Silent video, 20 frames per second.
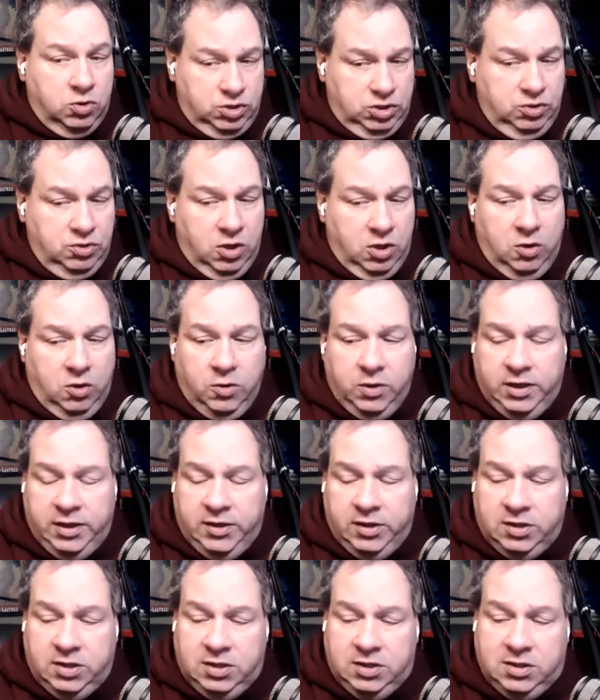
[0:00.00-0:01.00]
of you
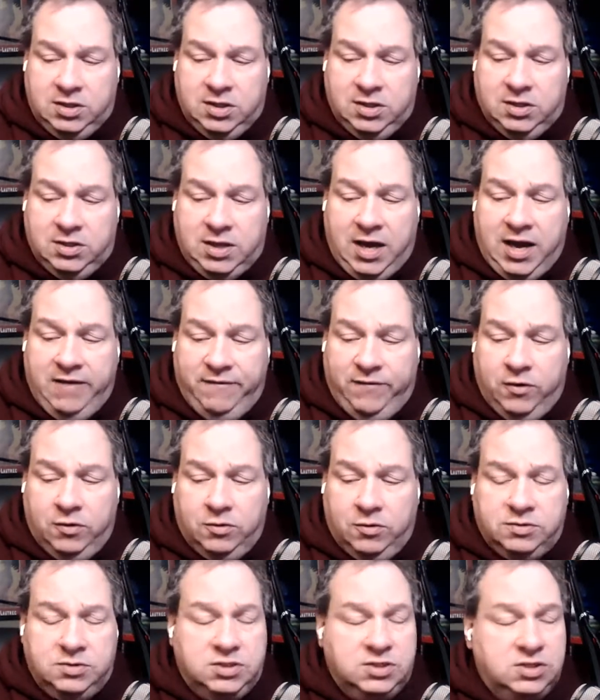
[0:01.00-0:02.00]
know, the
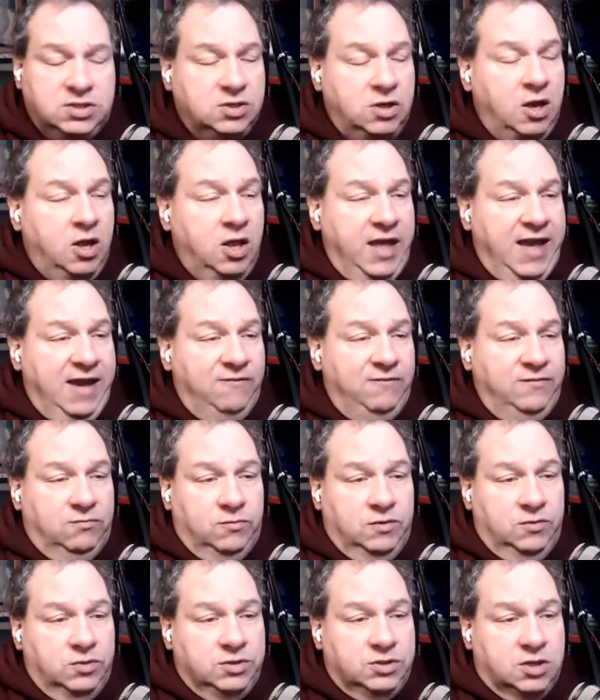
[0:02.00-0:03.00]
iPhones all have
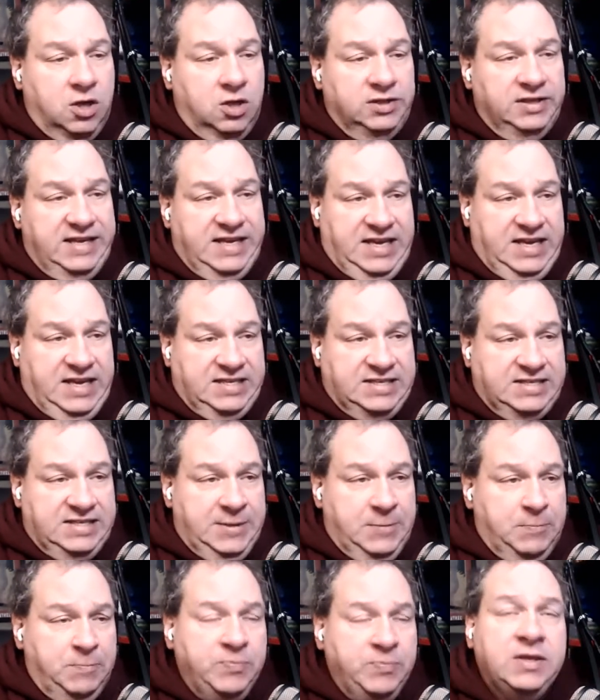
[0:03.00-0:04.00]
what's called an
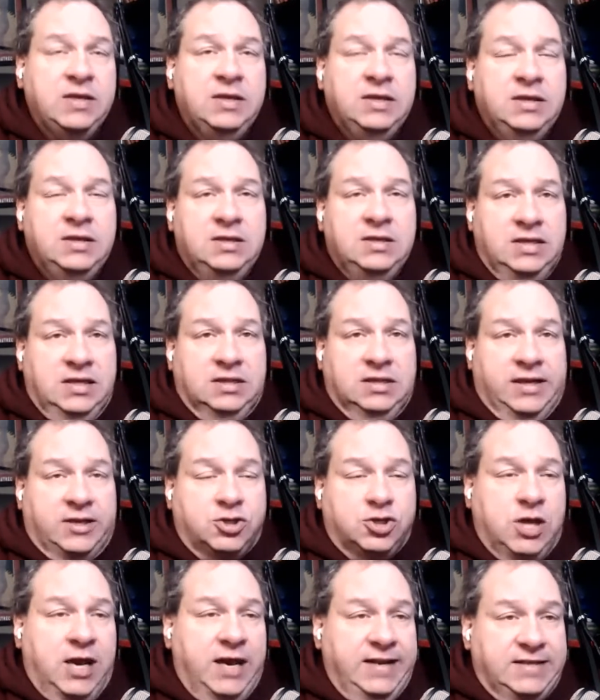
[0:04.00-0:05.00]
eSIM,
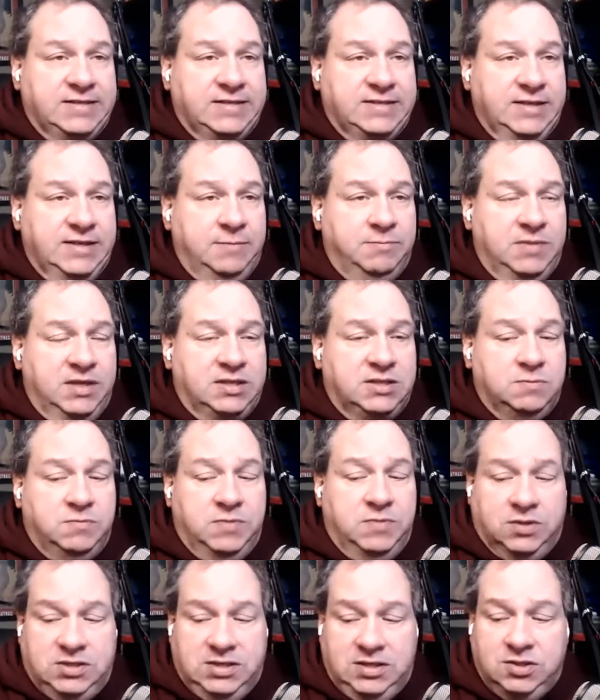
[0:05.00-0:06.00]
electronic SIM that's
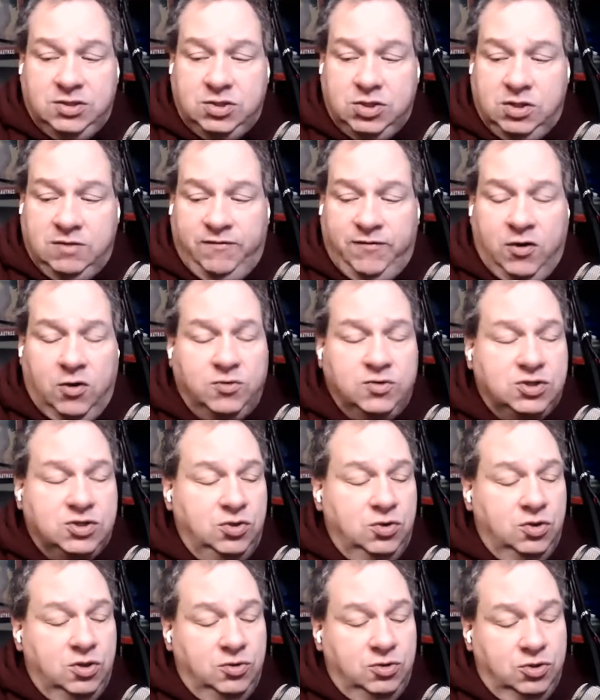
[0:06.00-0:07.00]
built into the phone. So
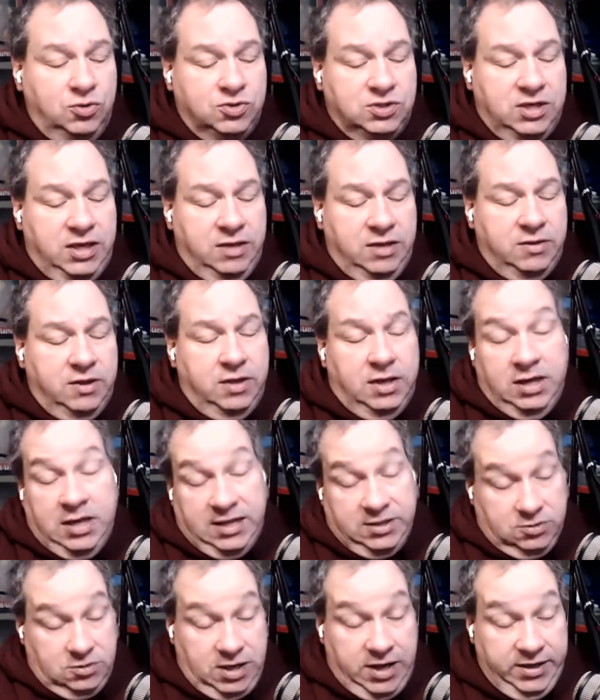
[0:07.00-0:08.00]
you use that, and
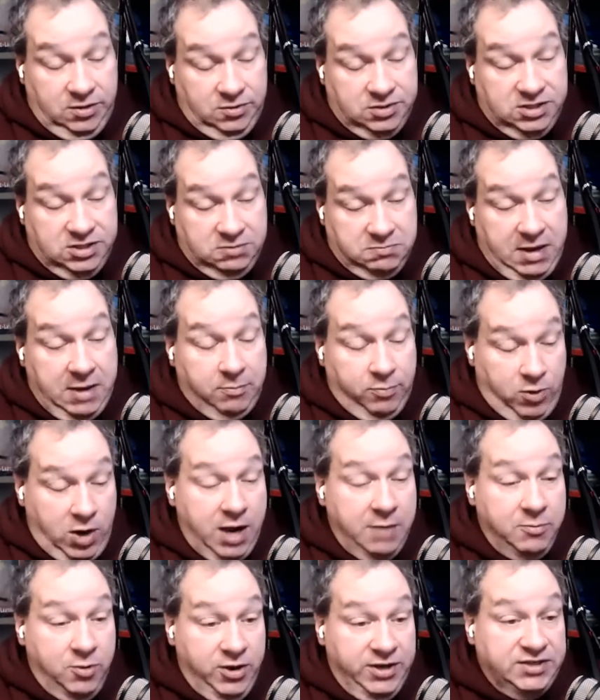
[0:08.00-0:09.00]
that's what I use as my
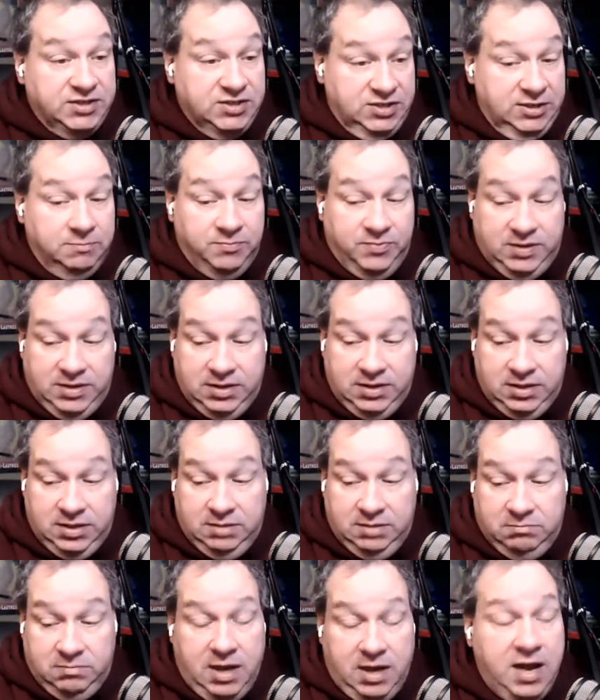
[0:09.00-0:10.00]
primary SIM
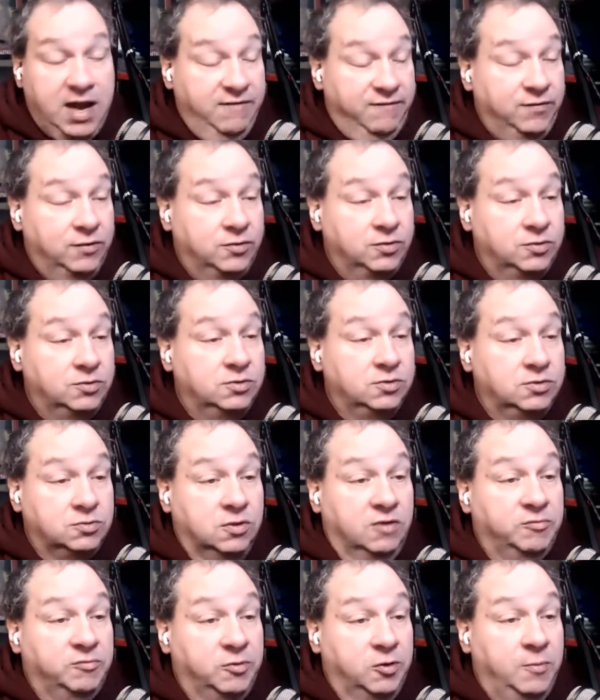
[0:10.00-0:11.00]
in my iPhone
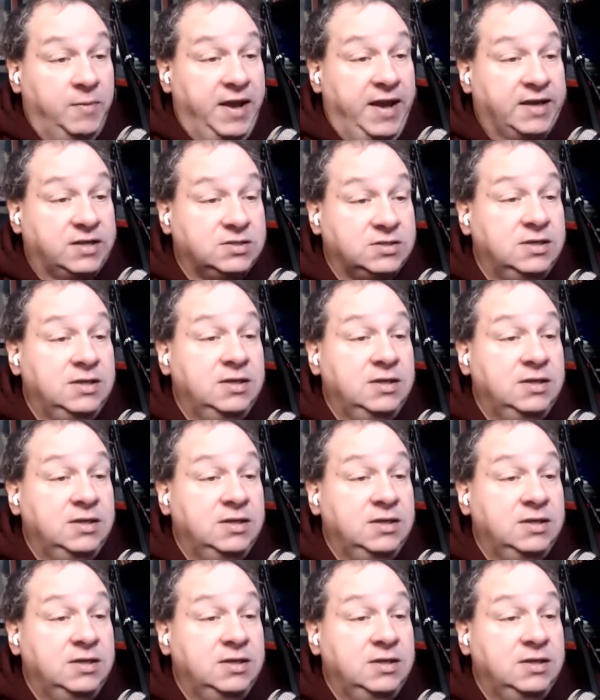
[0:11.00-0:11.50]
12 Pro Max.